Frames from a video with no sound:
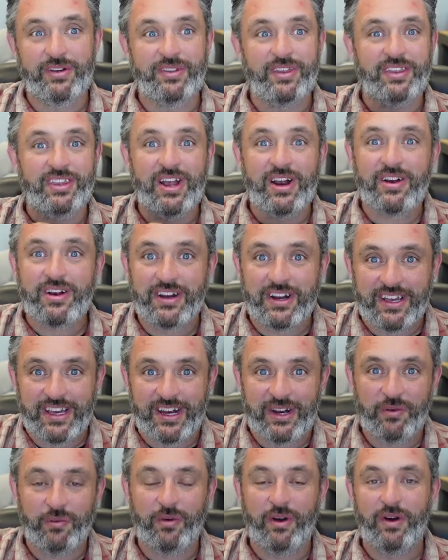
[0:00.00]
that they're going to get
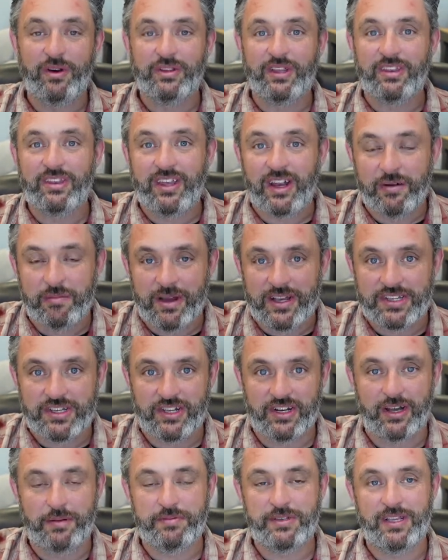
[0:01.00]
it wrong, that they're
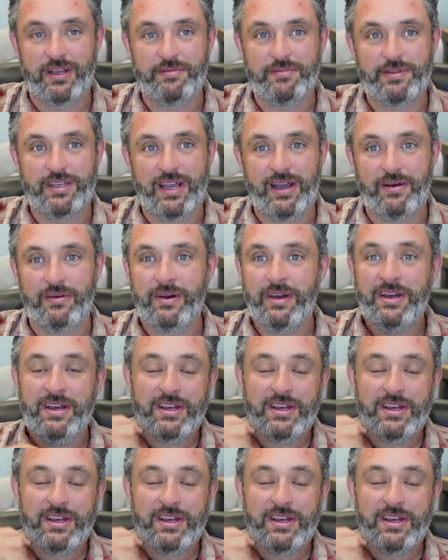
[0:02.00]
messing up somehow.